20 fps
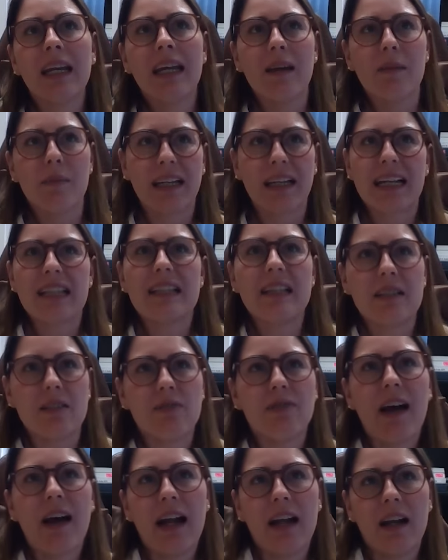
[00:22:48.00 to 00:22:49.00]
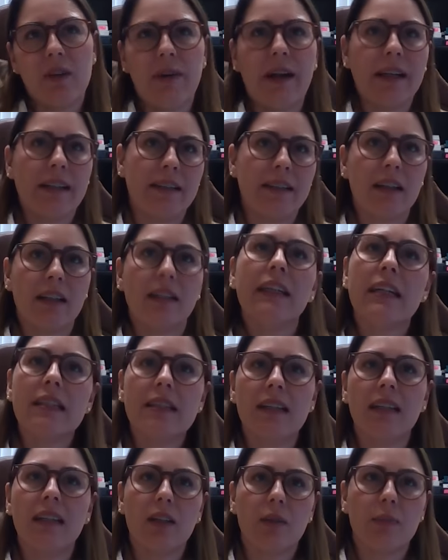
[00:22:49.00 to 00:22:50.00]
Because it's fire, right? There is
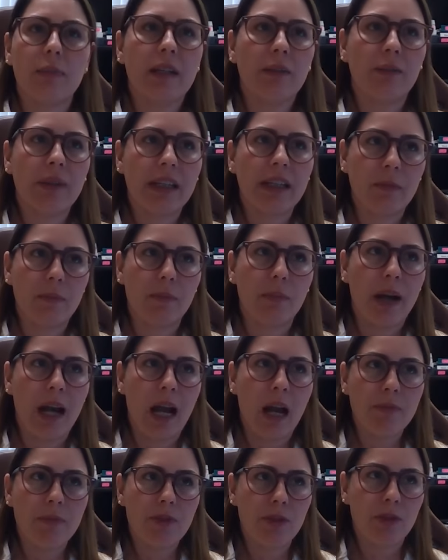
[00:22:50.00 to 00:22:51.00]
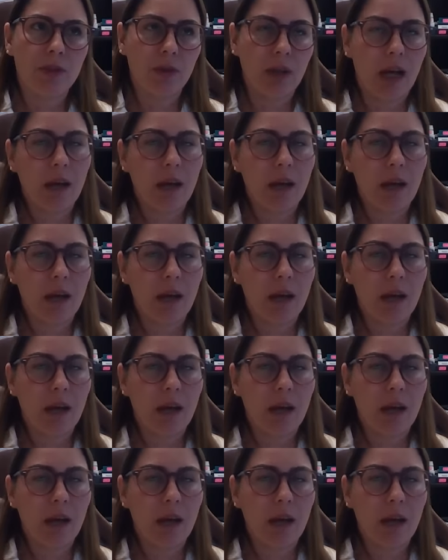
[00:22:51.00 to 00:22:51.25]
a little bit we can prep to.